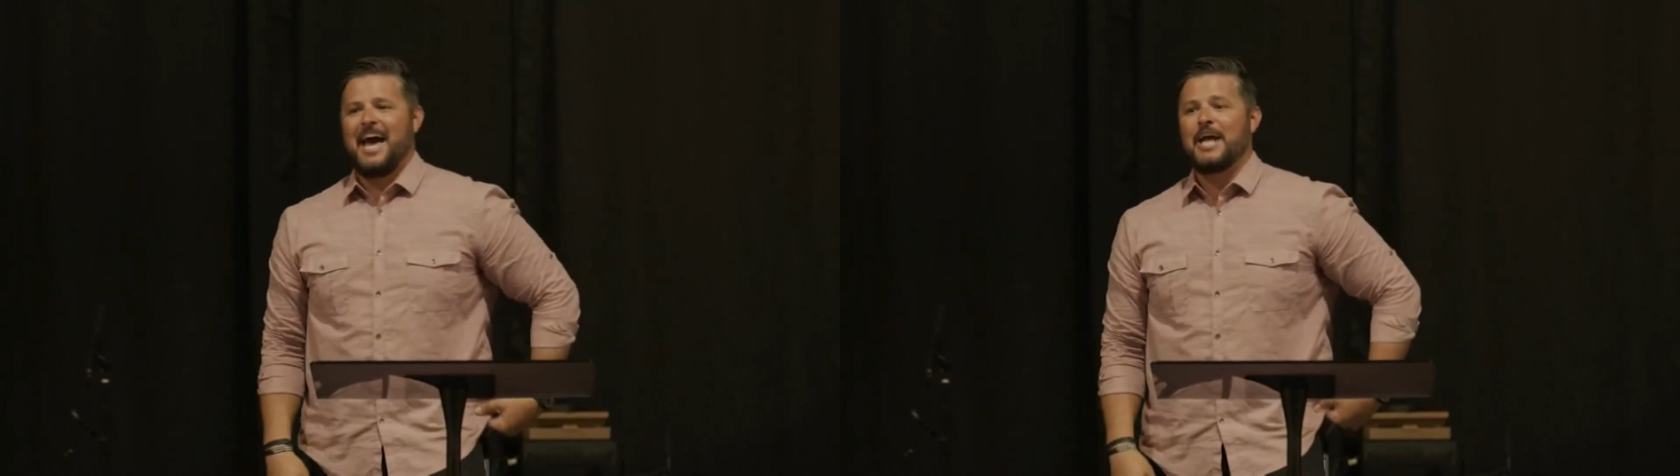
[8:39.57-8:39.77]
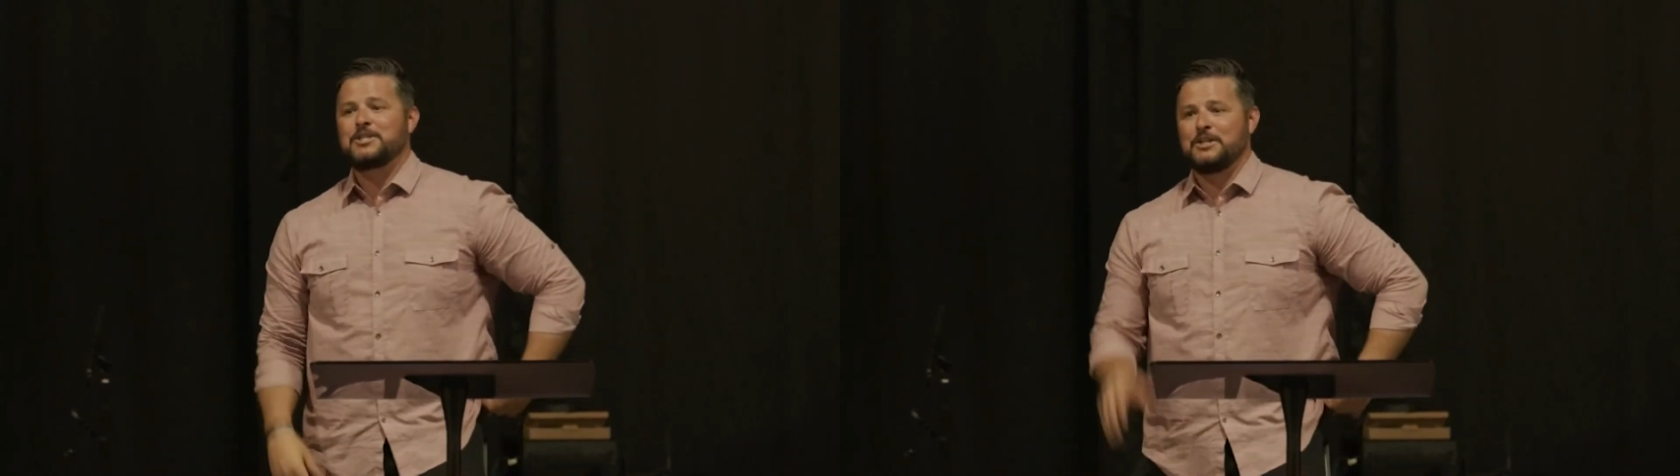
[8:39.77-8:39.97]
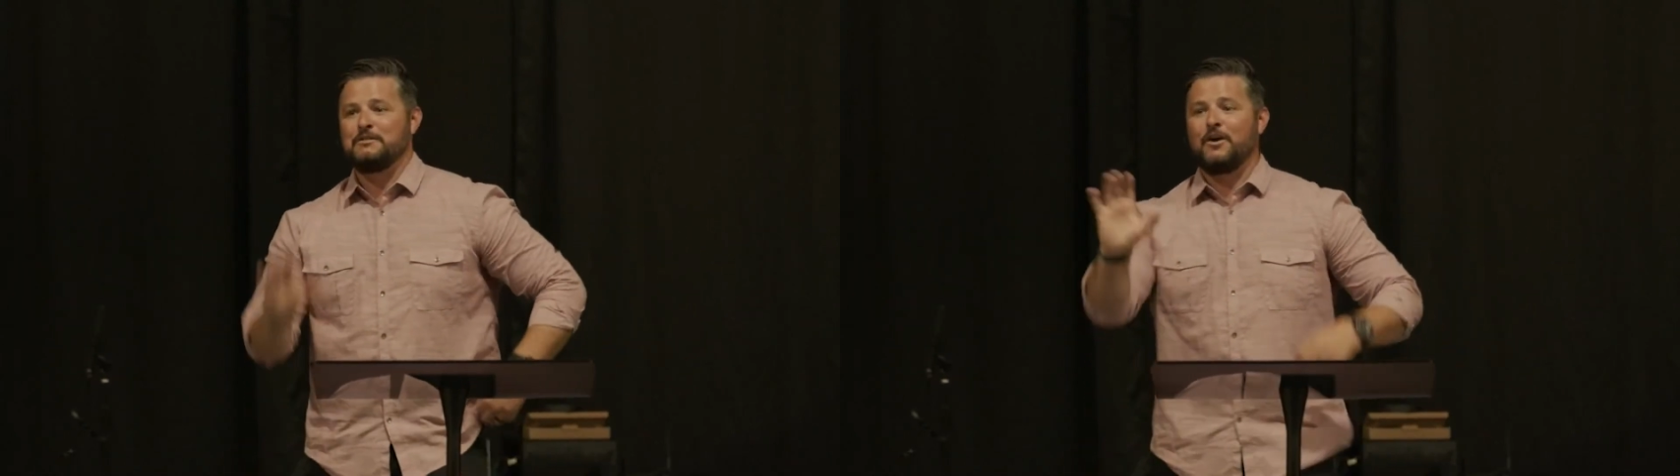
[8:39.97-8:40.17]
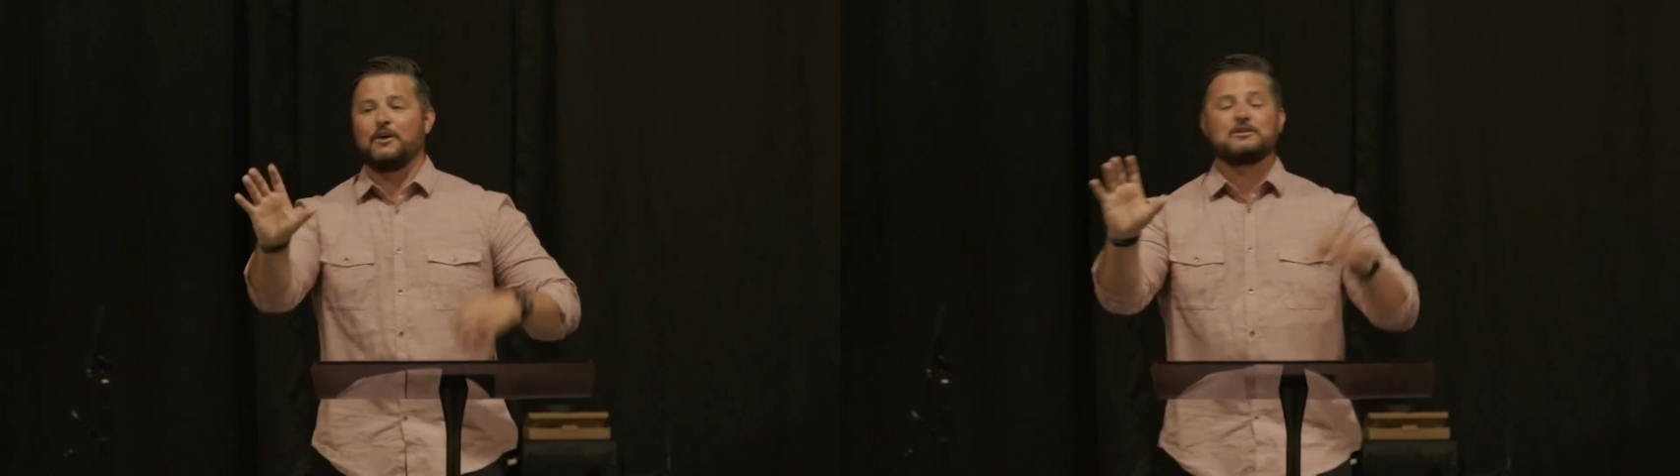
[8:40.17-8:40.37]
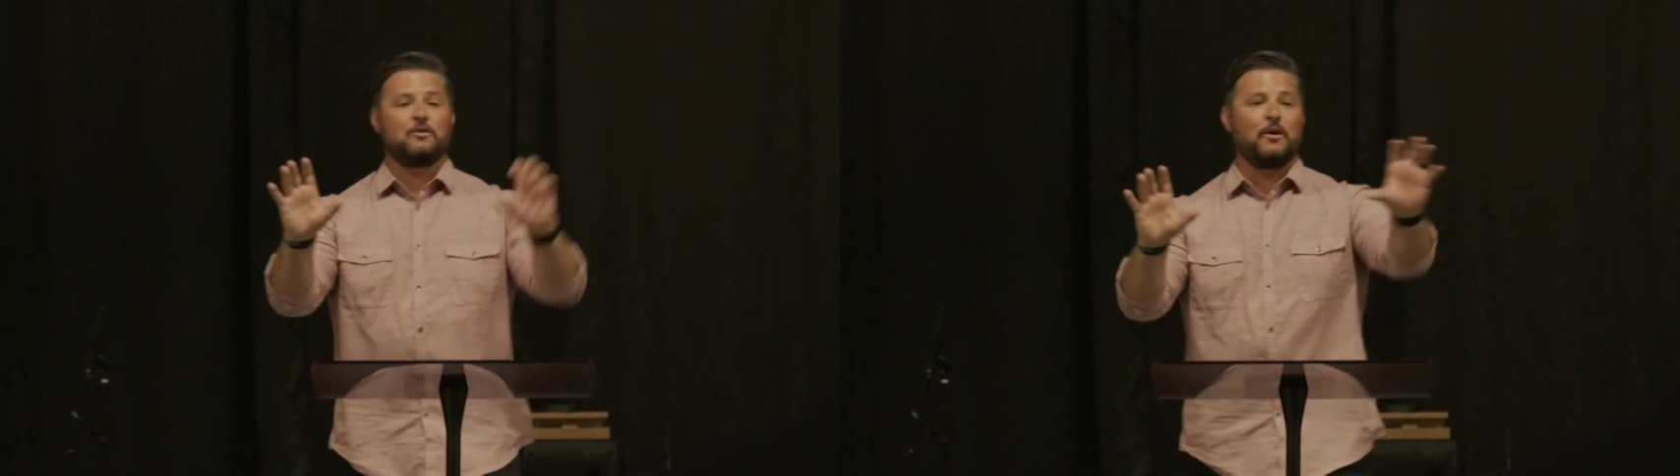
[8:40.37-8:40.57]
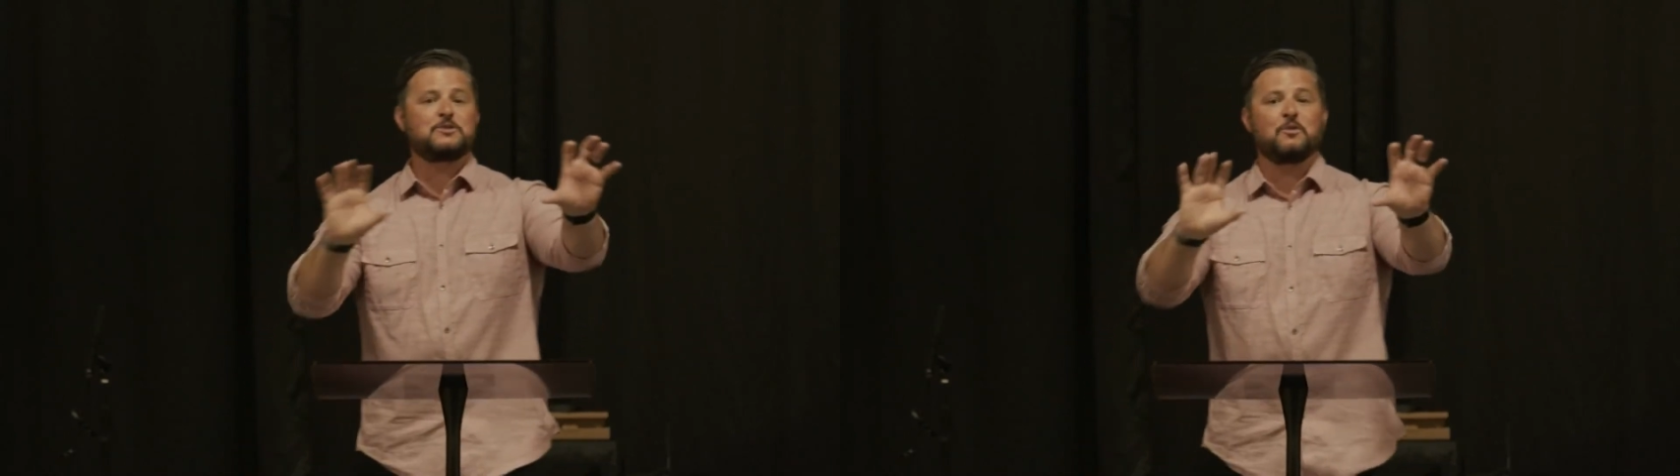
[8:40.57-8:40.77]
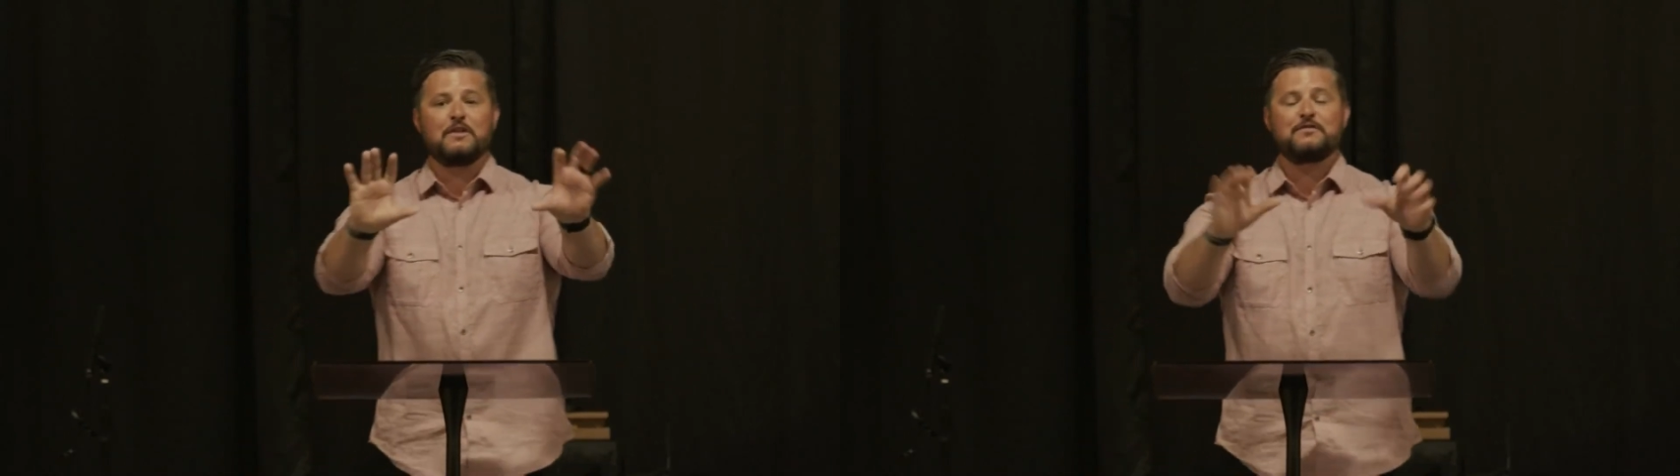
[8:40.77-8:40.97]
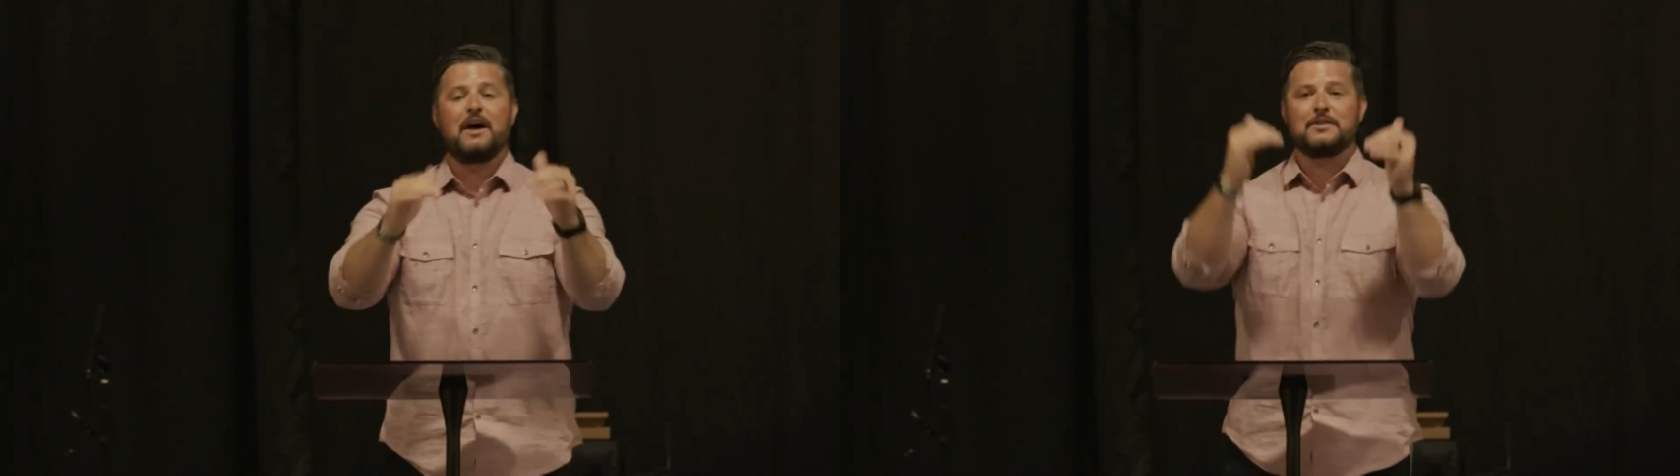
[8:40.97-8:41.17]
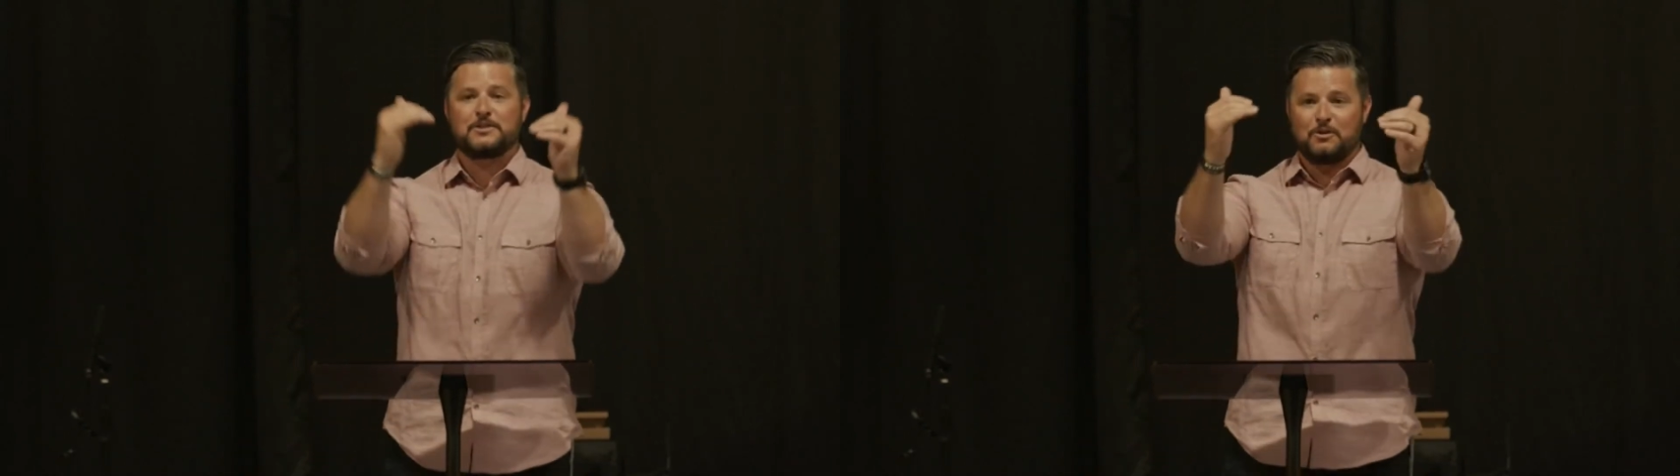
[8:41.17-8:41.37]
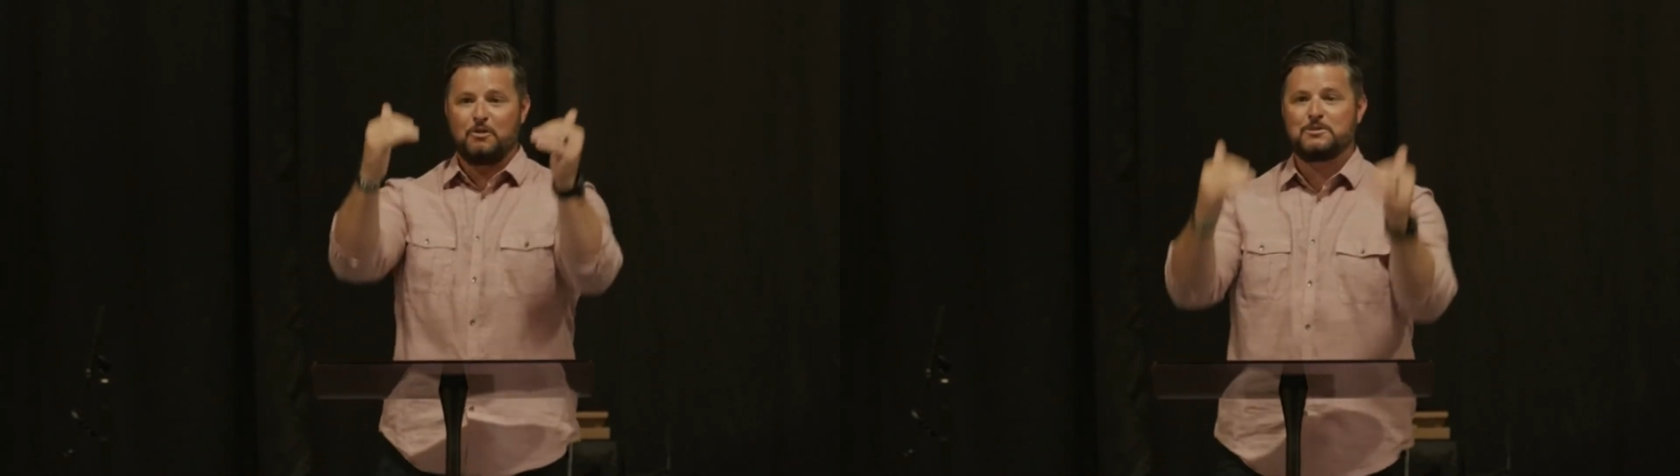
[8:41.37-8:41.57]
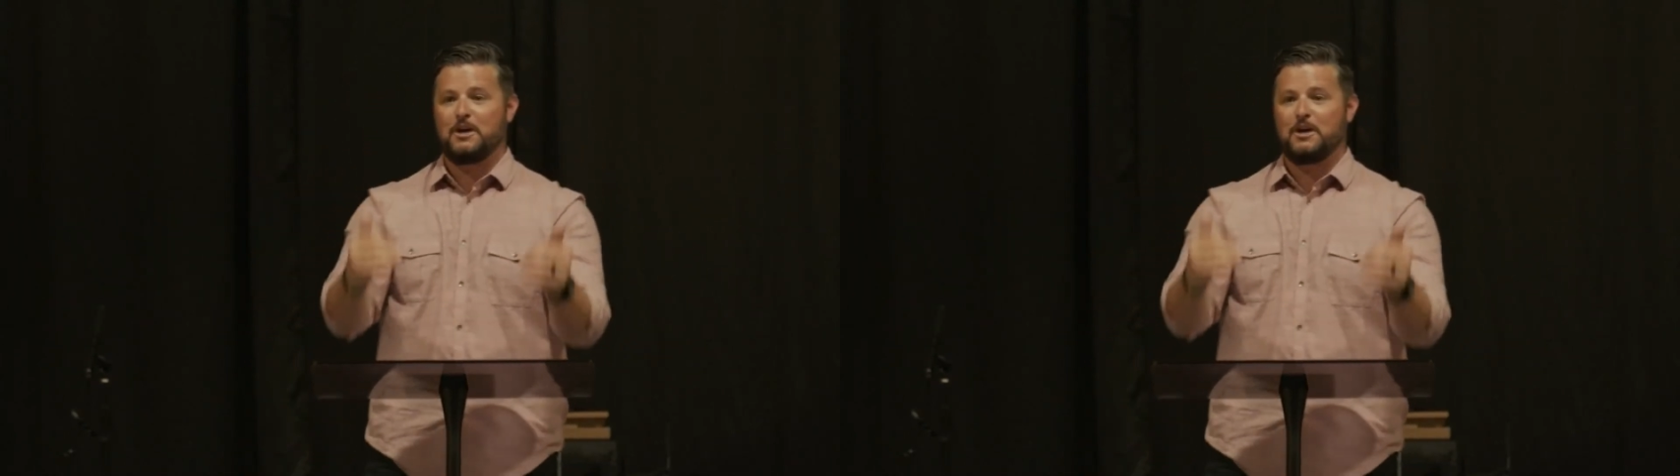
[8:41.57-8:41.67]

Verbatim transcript: Actually, the verse 40 25 is to whom